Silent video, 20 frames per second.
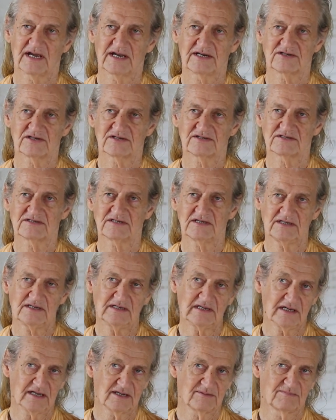And to
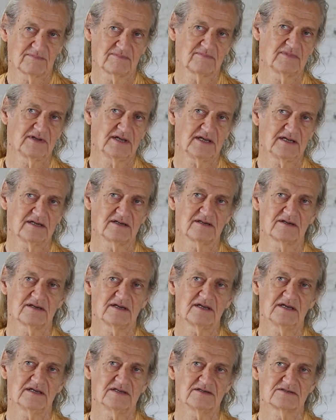see him
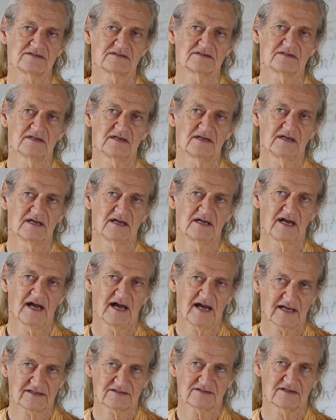in his
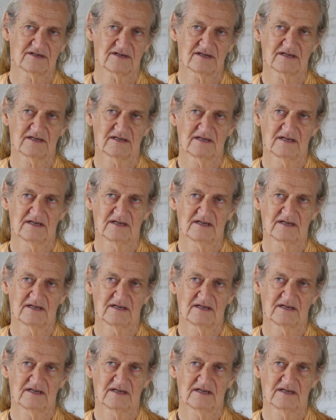asana